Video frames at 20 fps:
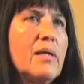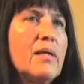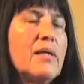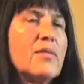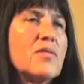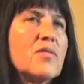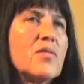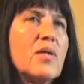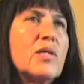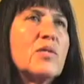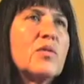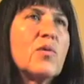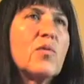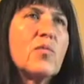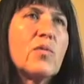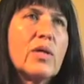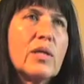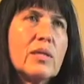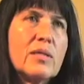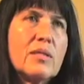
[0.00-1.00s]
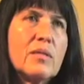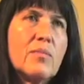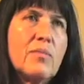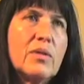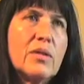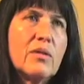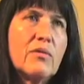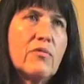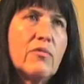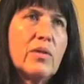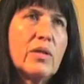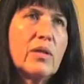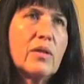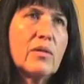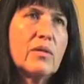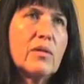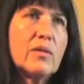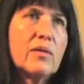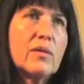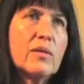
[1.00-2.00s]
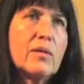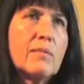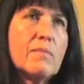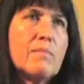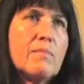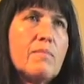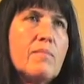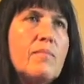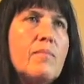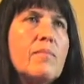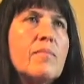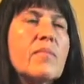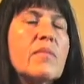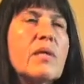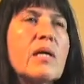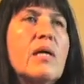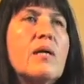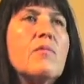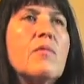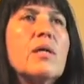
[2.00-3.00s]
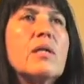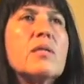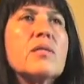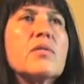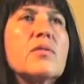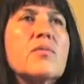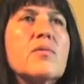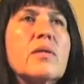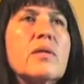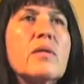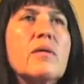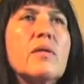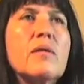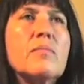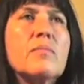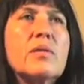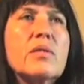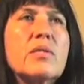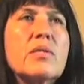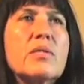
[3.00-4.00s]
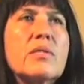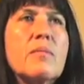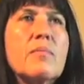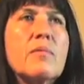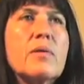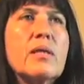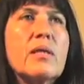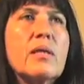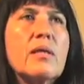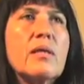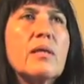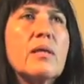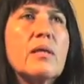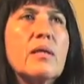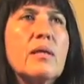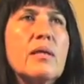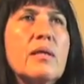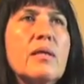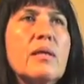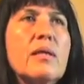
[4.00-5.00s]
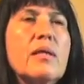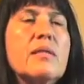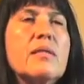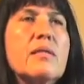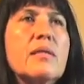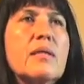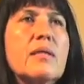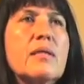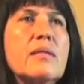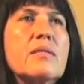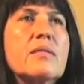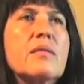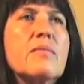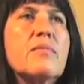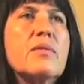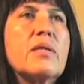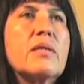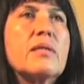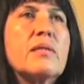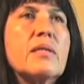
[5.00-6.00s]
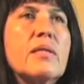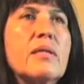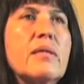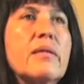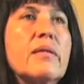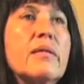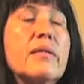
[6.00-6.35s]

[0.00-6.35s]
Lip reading: And so I don't want it to be a failure. I want us to accomplish something and to get something done.